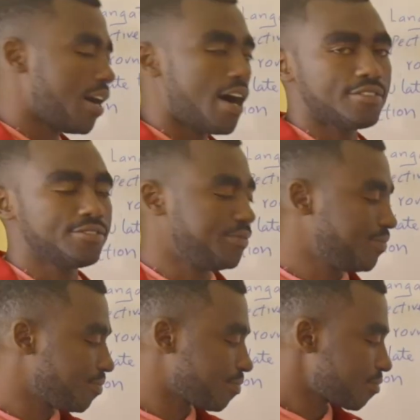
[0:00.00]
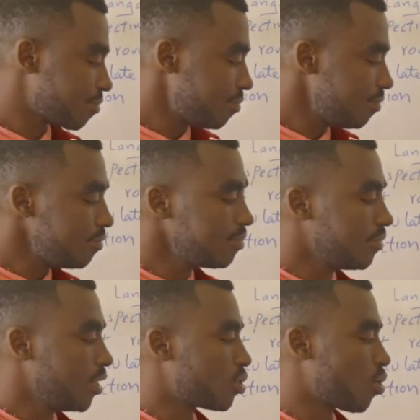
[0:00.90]
half
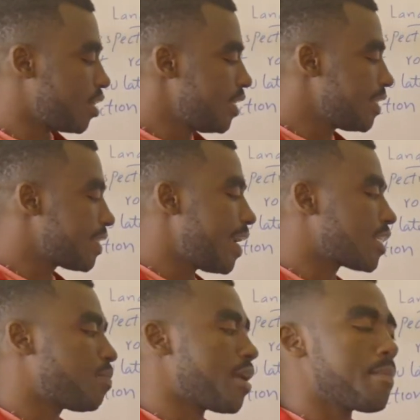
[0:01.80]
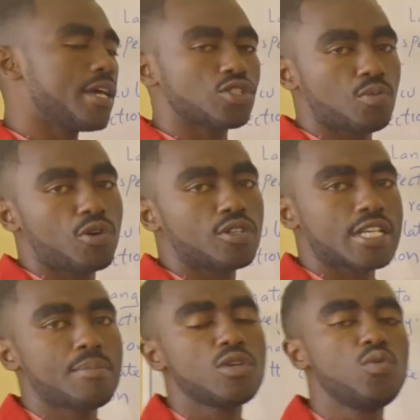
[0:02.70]
so this is experimental because
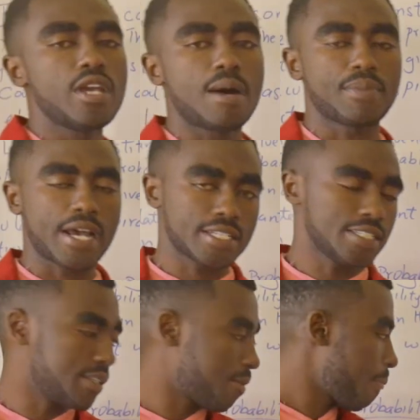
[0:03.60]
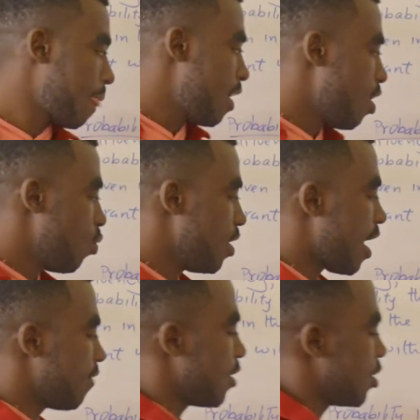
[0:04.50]
something we are practicing we
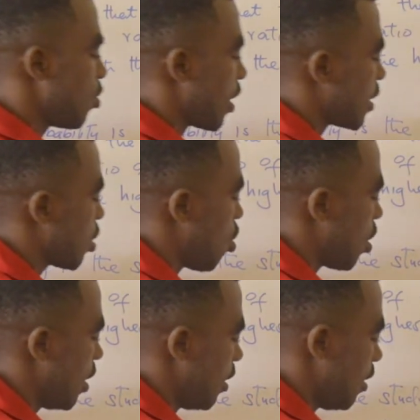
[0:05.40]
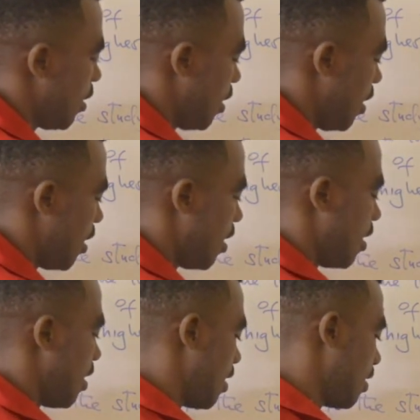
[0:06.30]
have the theoretical
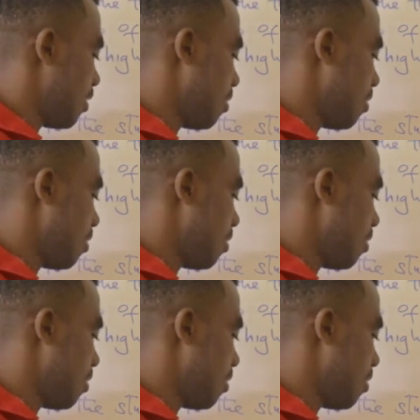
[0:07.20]
uh,